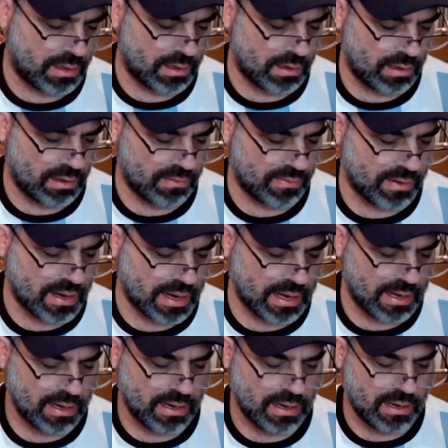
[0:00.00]
You've got
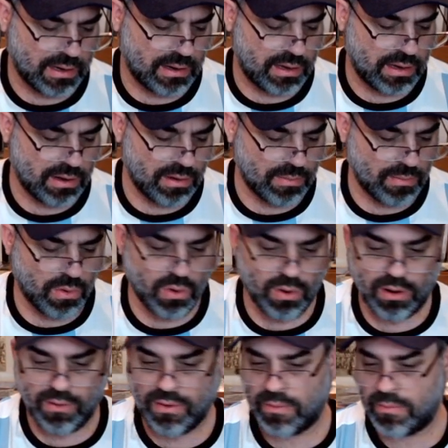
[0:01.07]

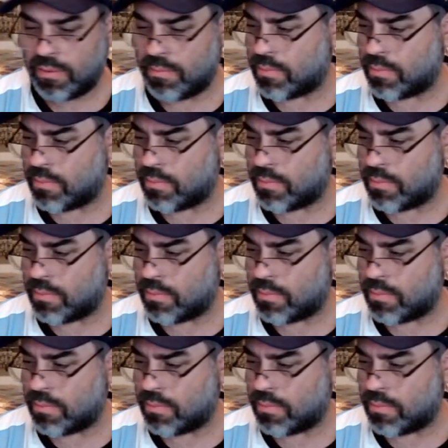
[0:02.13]
more of him in